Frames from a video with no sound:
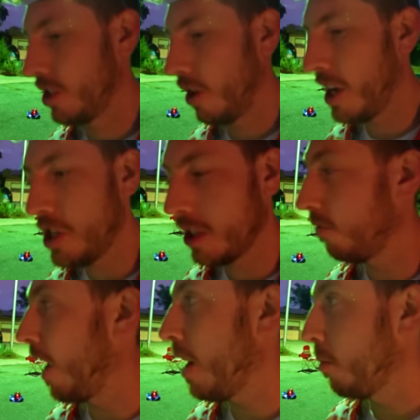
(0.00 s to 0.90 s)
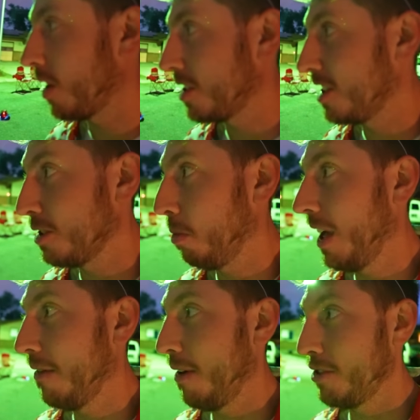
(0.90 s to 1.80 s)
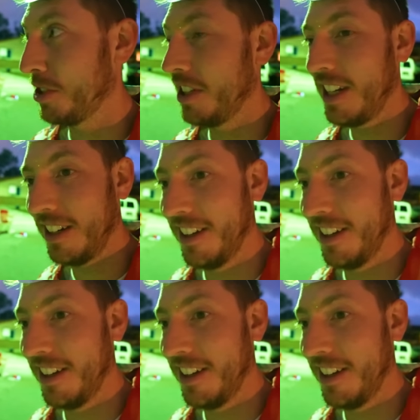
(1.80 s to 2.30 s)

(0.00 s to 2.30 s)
strangest fireworks display I've ever seen.